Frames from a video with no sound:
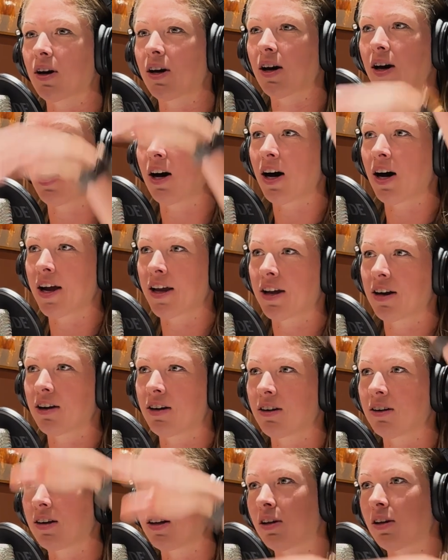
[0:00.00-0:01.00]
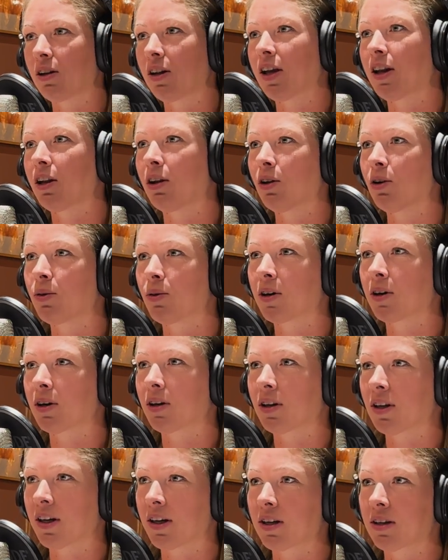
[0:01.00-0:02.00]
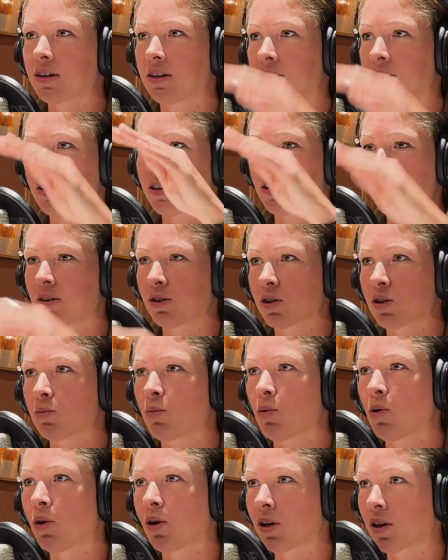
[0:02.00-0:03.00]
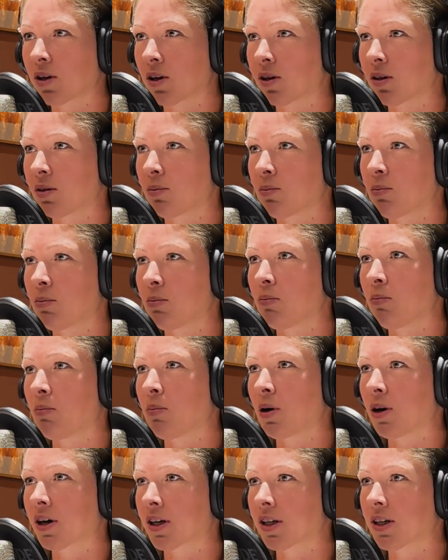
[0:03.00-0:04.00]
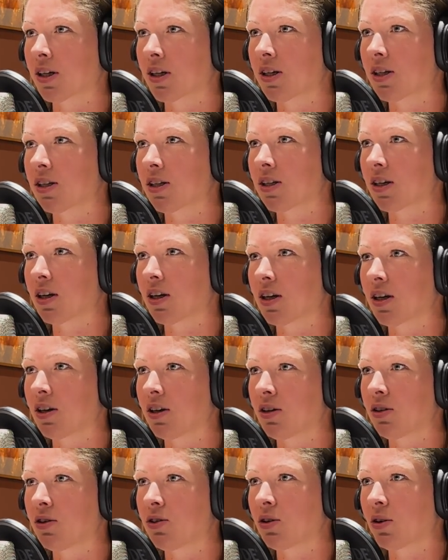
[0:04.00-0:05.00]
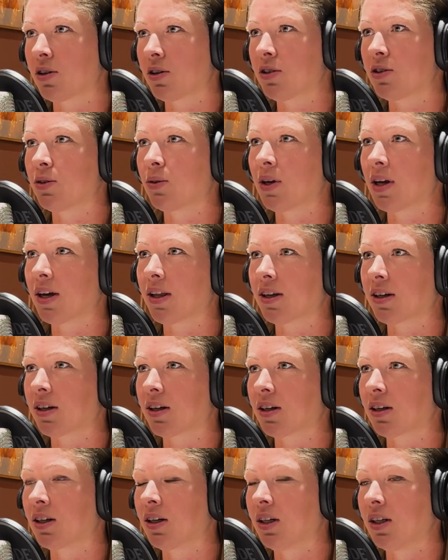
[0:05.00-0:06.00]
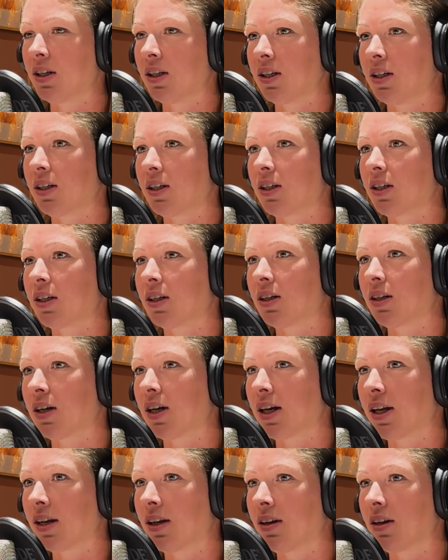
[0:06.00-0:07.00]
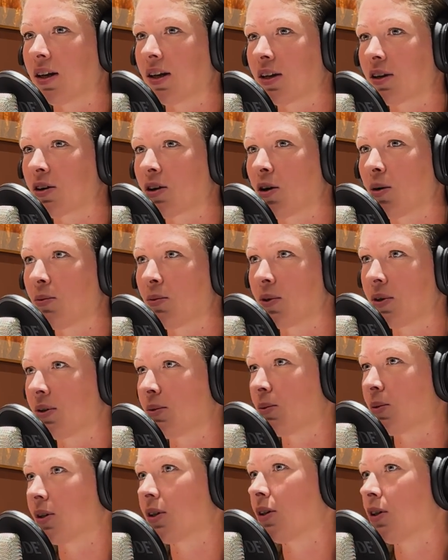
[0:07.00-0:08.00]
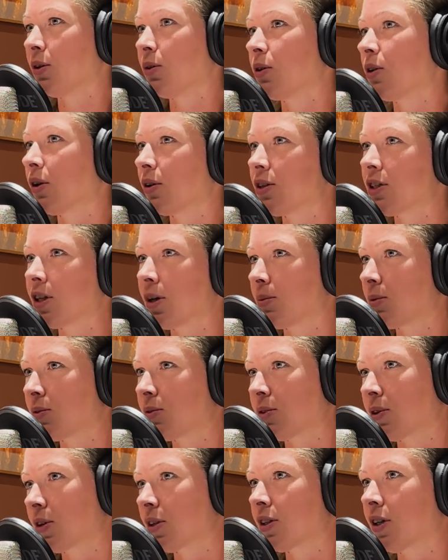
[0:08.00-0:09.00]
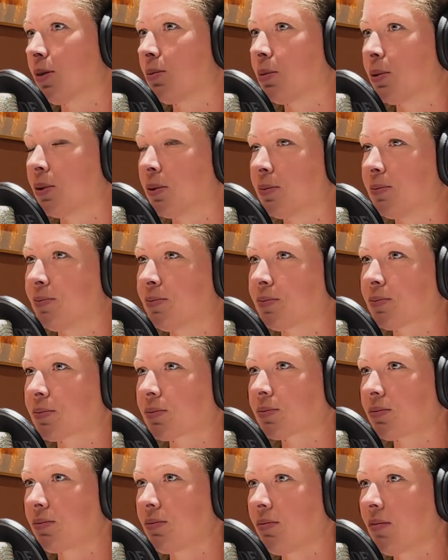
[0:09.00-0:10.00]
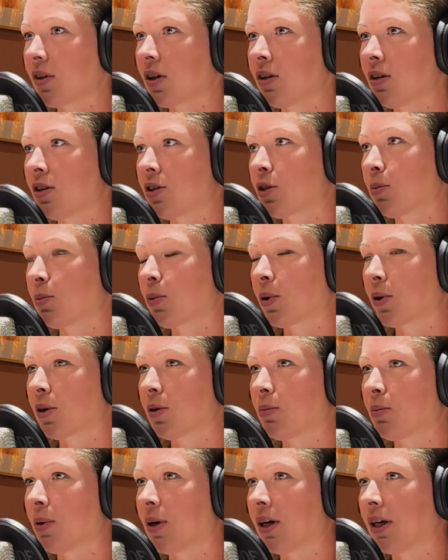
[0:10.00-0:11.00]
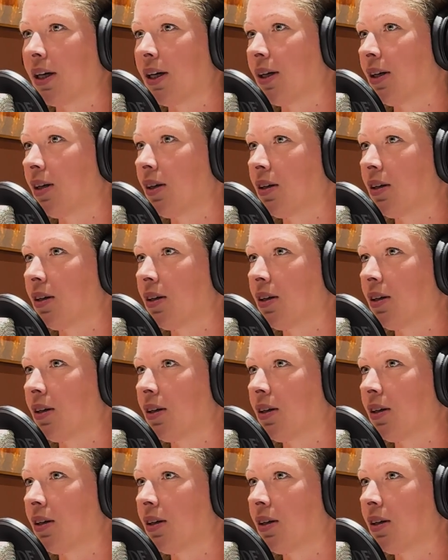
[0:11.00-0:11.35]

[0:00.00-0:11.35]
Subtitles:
higher and lower, like the smaller parties, they join together and come with new concepts, for example, supported by